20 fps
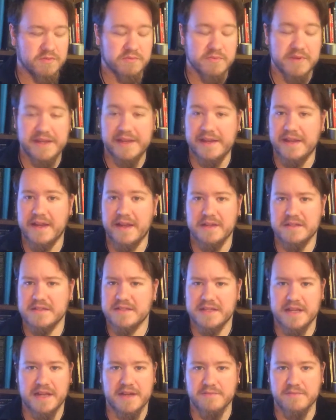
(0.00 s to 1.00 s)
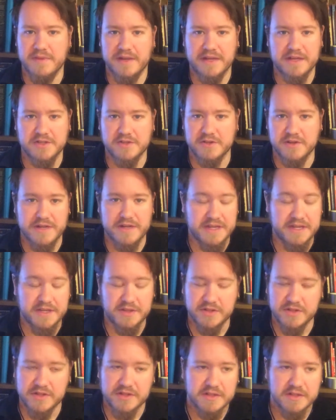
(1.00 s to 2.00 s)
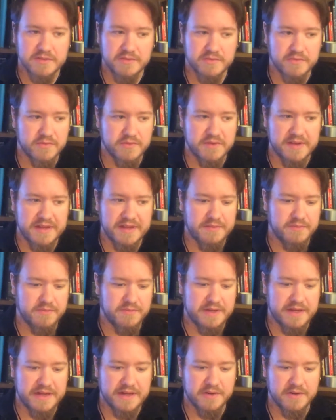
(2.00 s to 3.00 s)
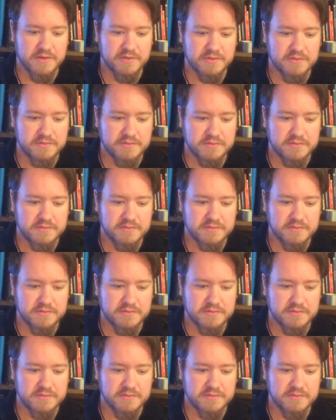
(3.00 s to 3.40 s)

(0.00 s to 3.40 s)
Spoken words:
we can't stand bigotry either. We don't